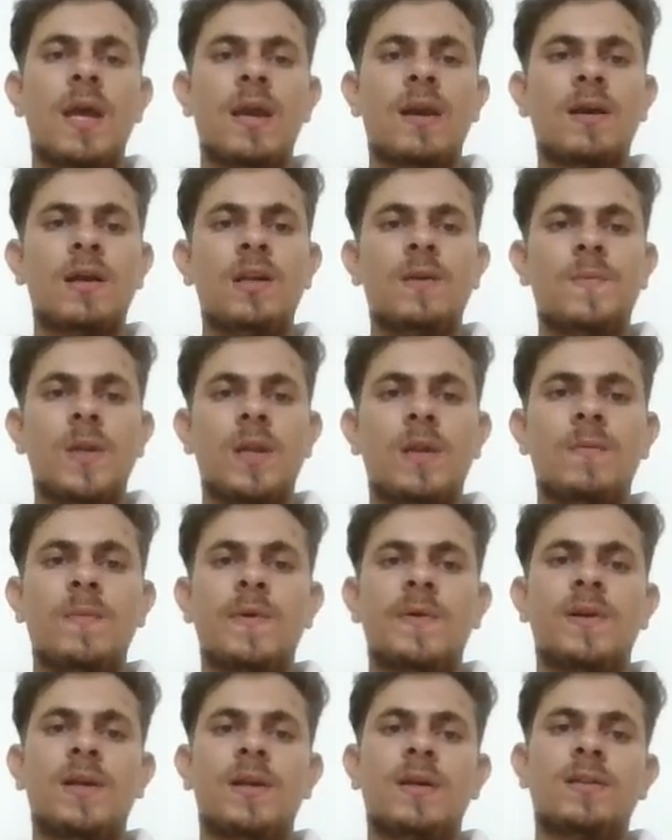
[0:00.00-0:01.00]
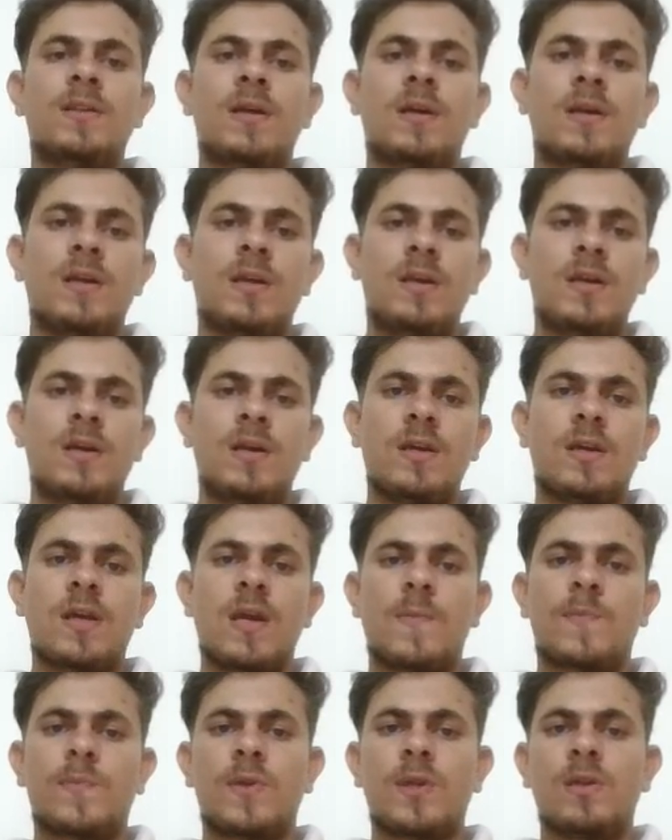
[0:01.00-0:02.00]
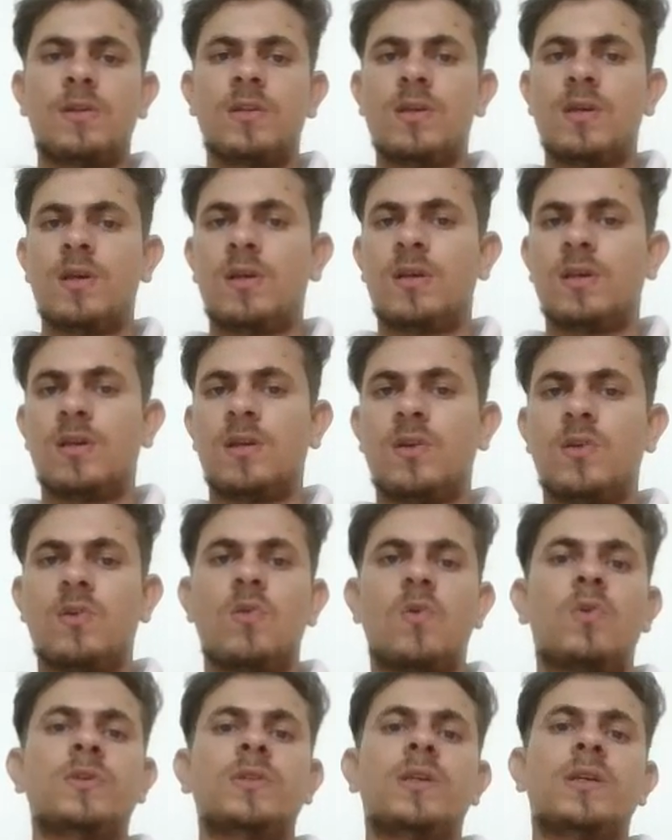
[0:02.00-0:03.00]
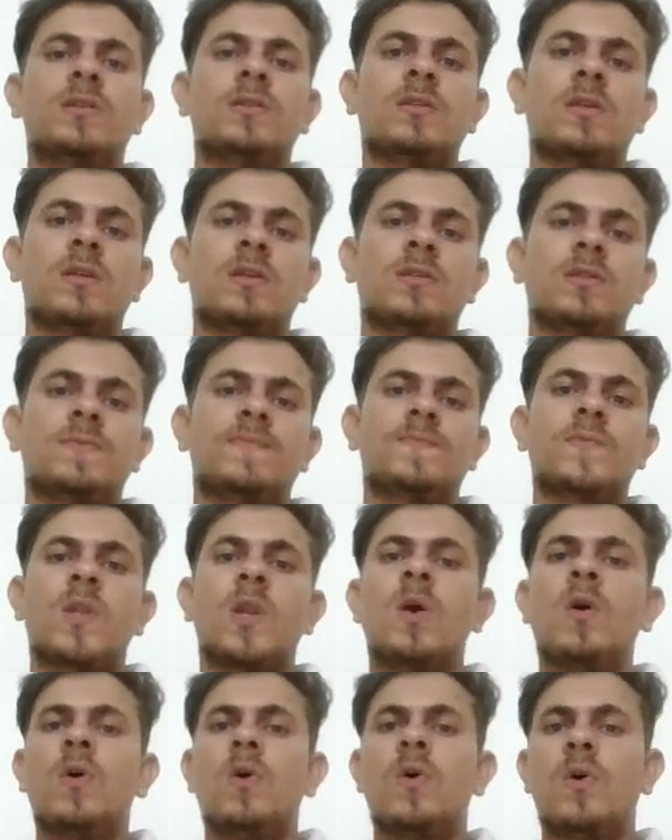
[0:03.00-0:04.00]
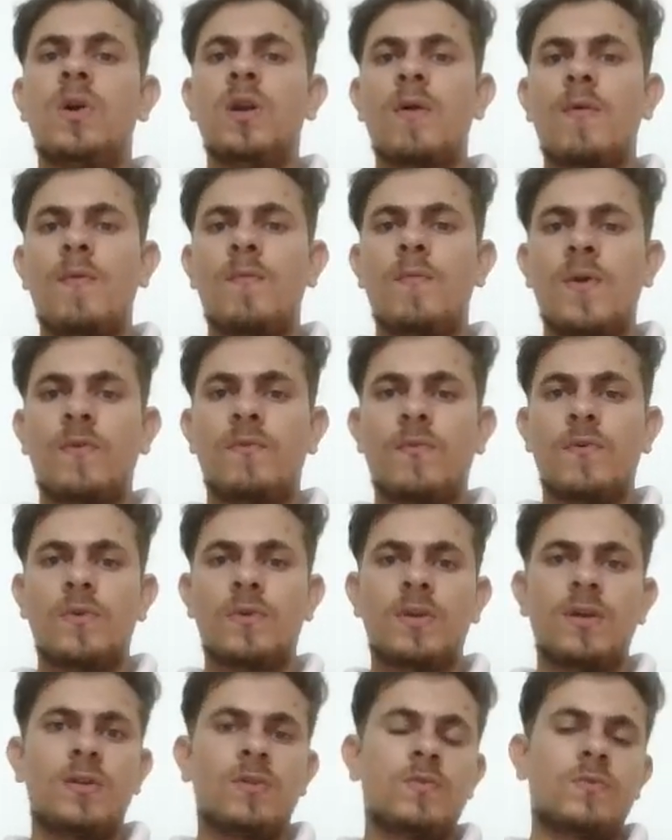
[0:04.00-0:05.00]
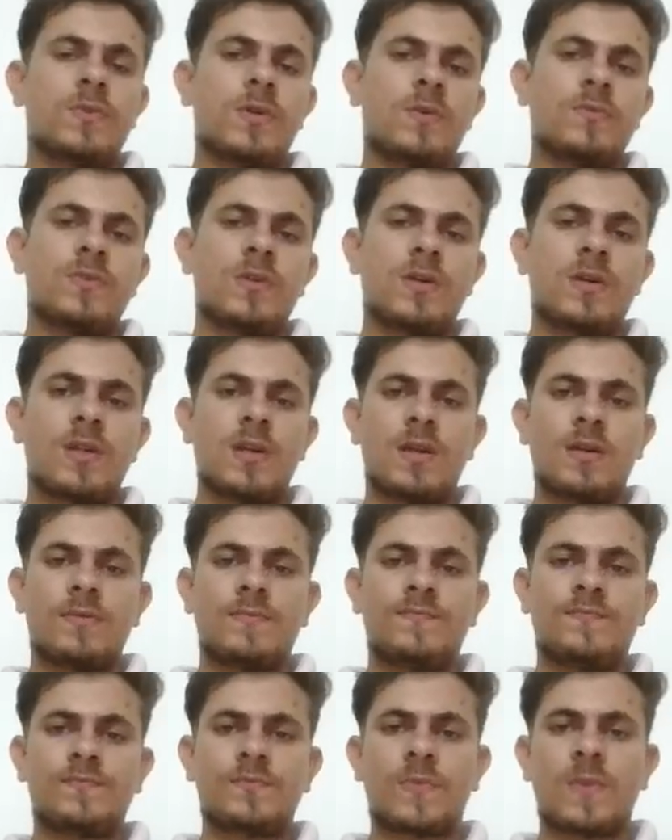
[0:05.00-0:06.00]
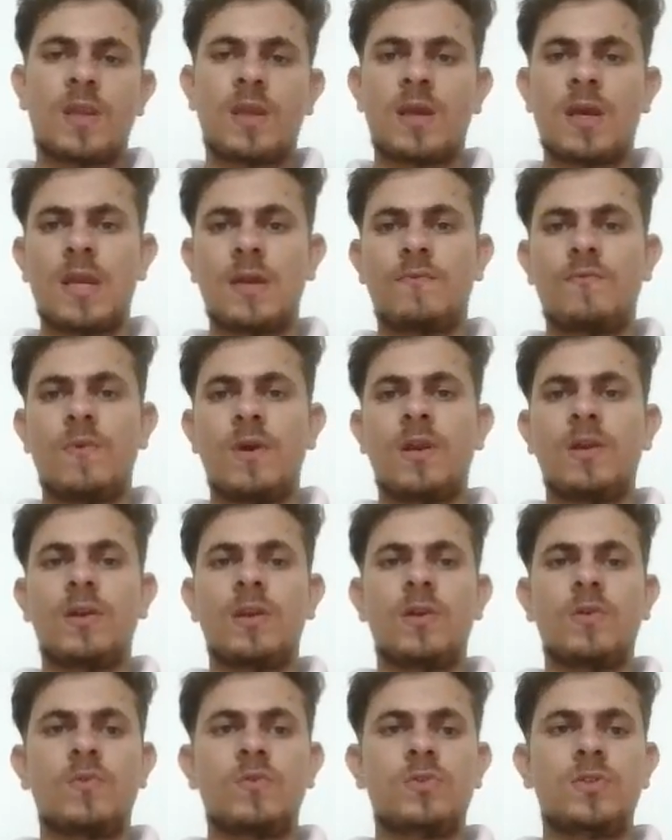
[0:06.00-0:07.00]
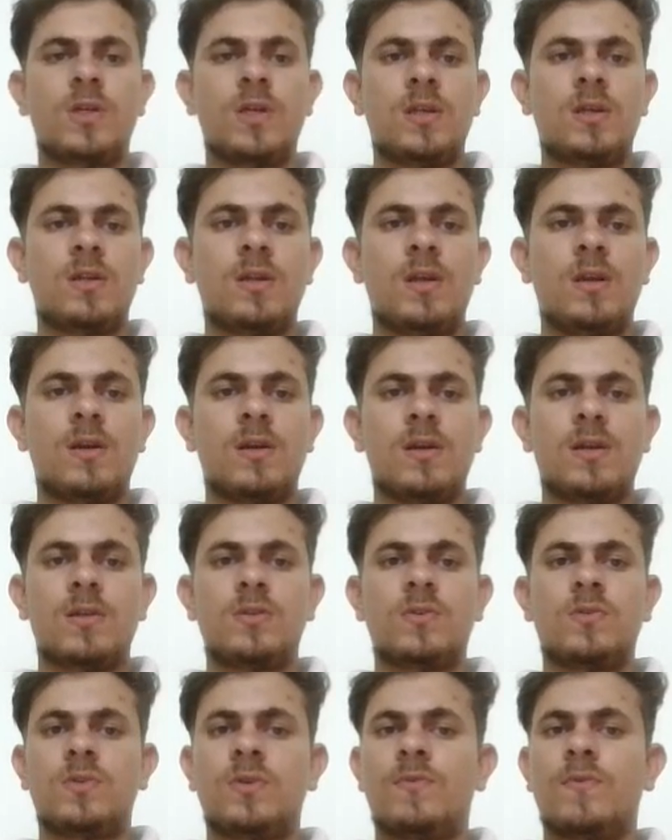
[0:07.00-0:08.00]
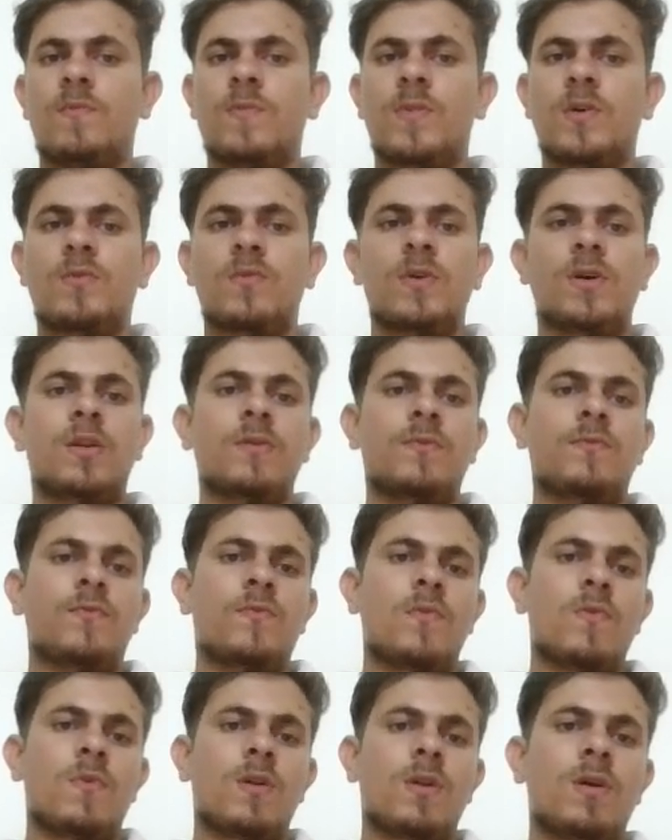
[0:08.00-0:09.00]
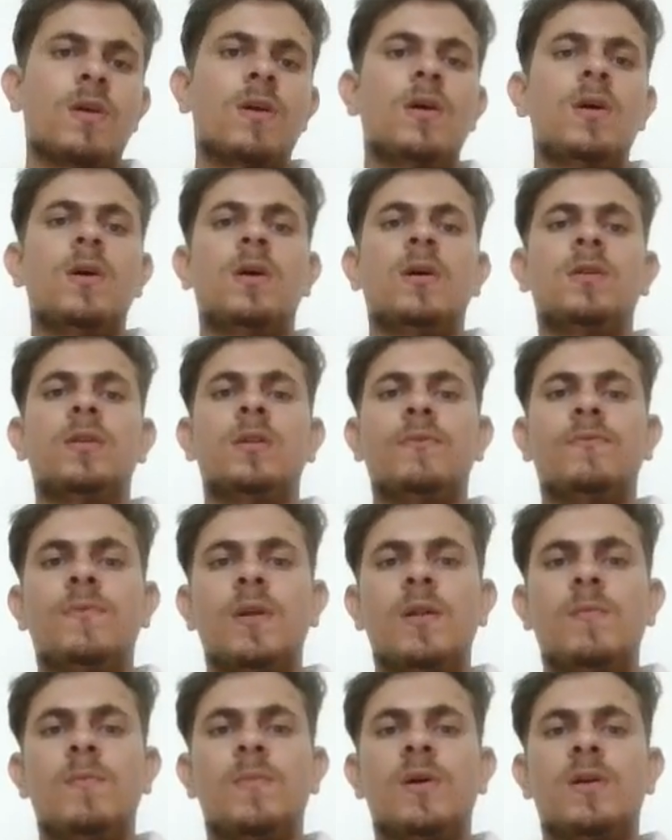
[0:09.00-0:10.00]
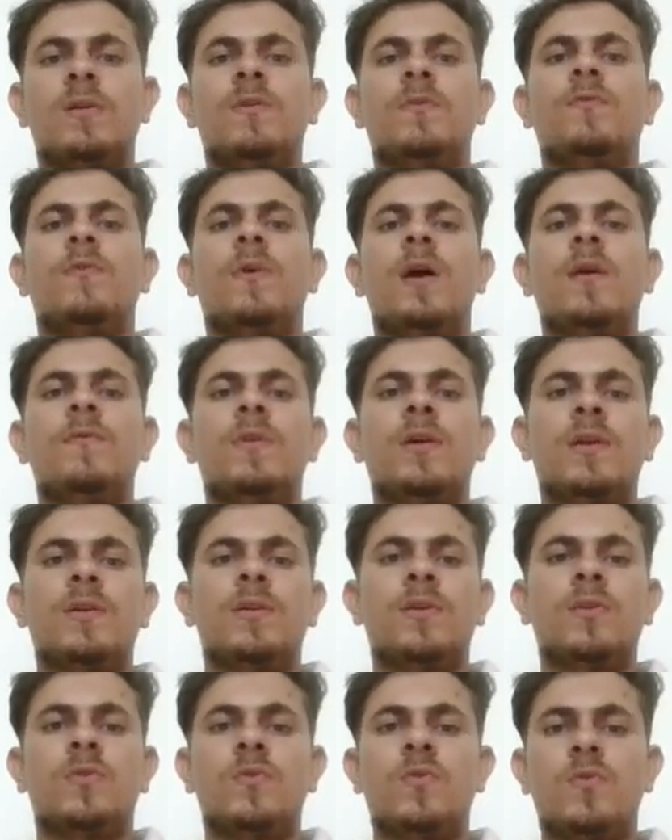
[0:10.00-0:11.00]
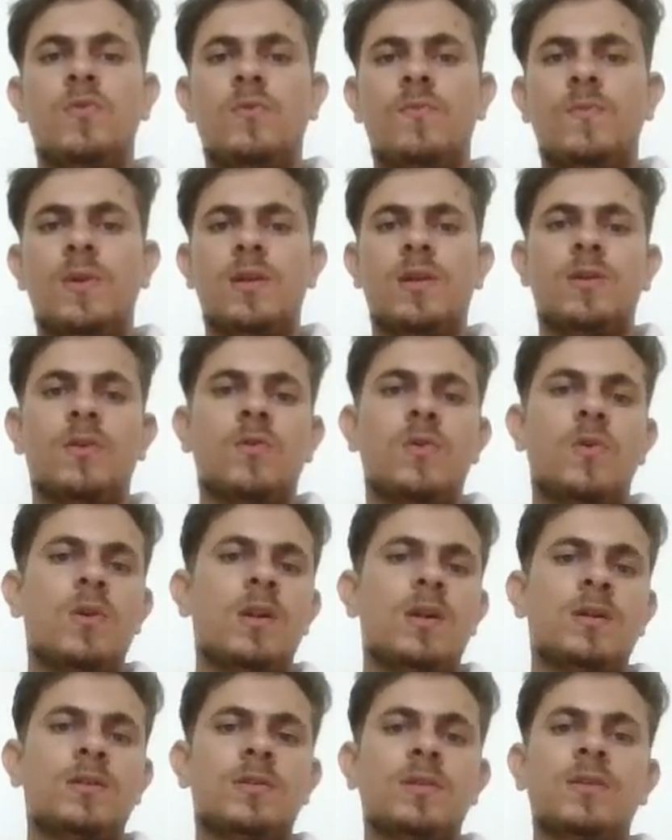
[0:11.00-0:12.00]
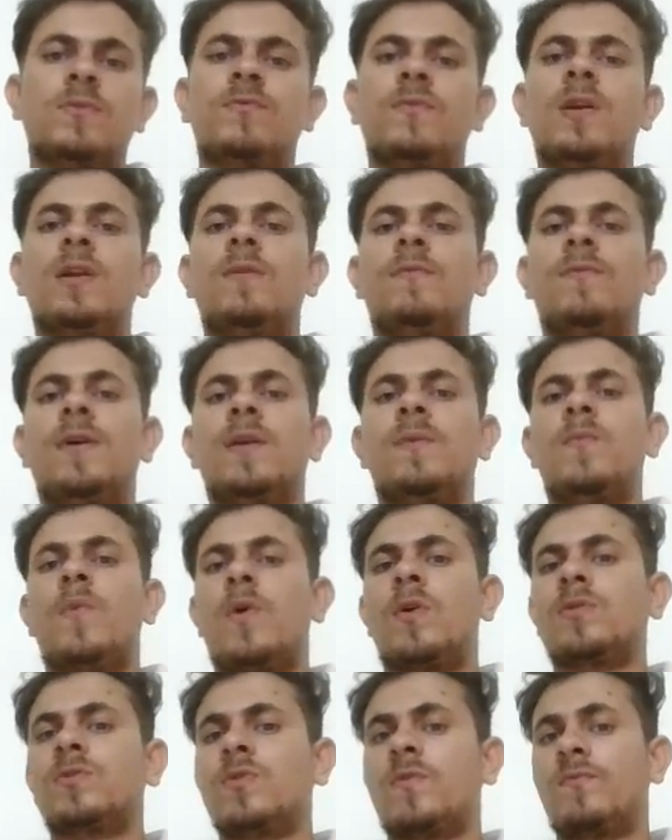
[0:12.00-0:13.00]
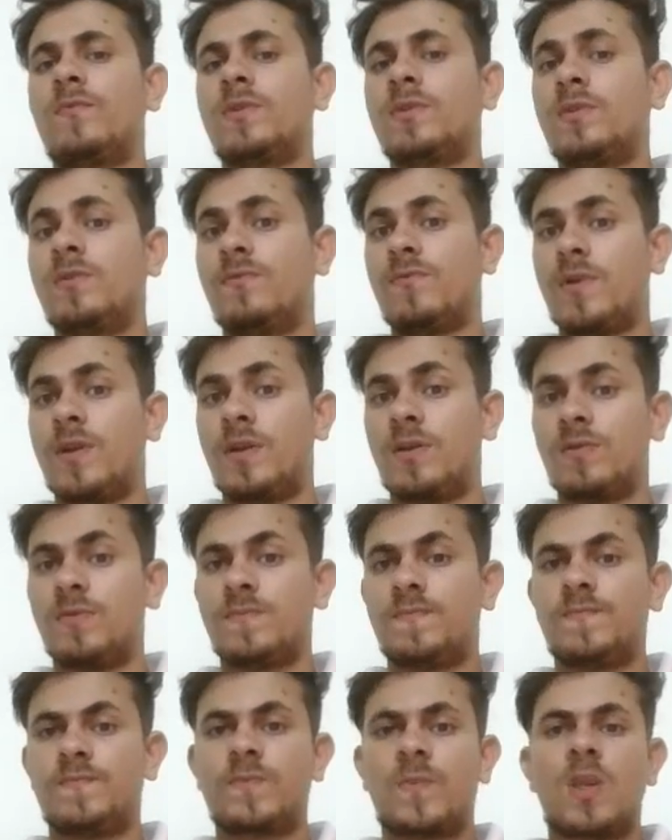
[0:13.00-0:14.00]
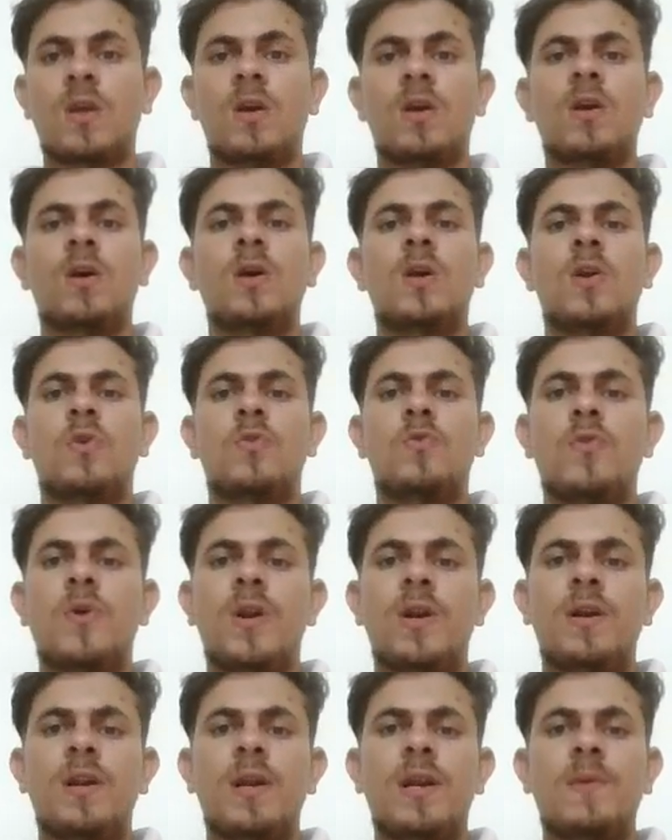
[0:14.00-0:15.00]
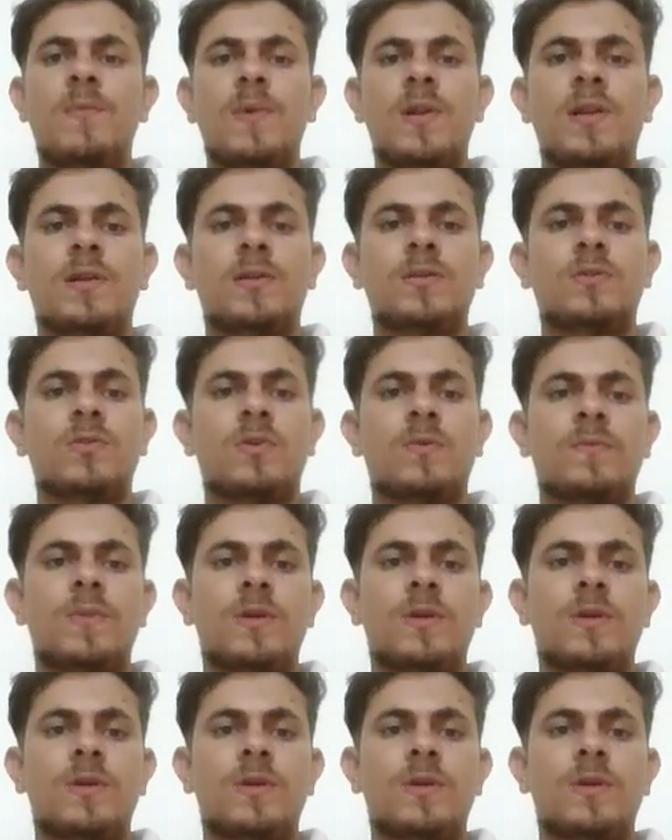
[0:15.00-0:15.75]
Tangled premiered at the EI Captain Theater in Los Angeles on November 14, 2010, and went into general release on November 24. The film earned $592 million in worldwide box office revenue, $200 million